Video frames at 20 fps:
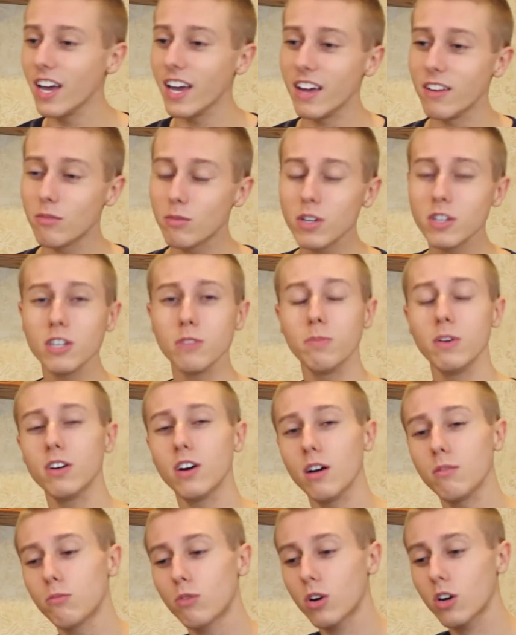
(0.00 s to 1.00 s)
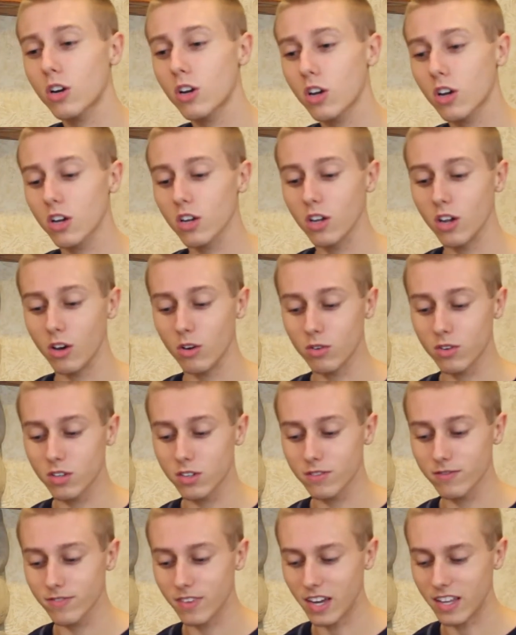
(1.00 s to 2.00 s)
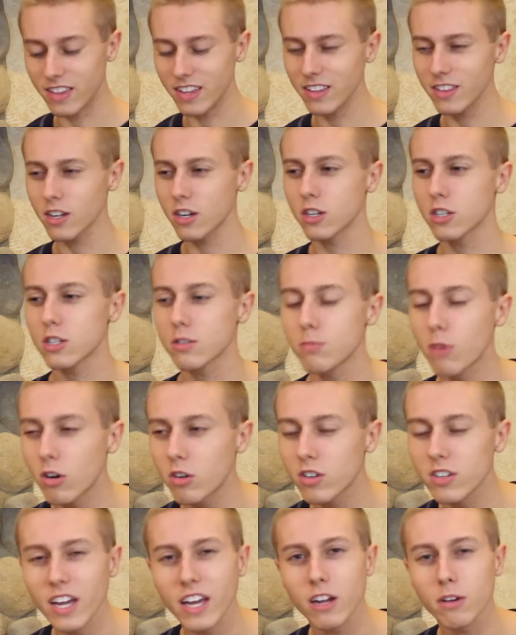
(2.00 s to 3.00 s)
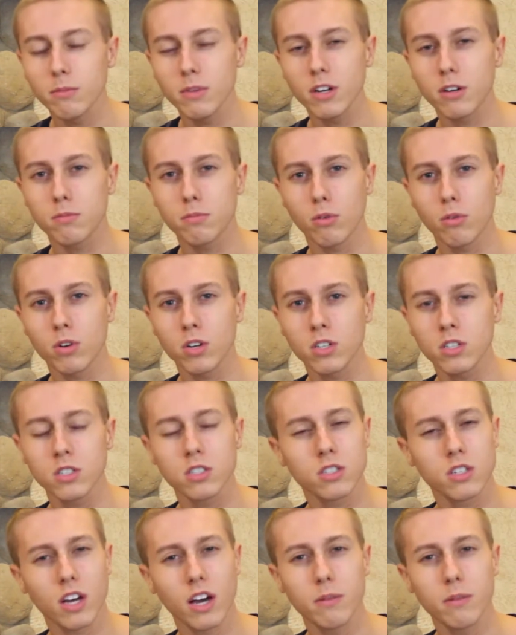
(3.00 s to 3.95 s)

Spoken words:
and really be a lot more, I think they're smaller nanometer boards,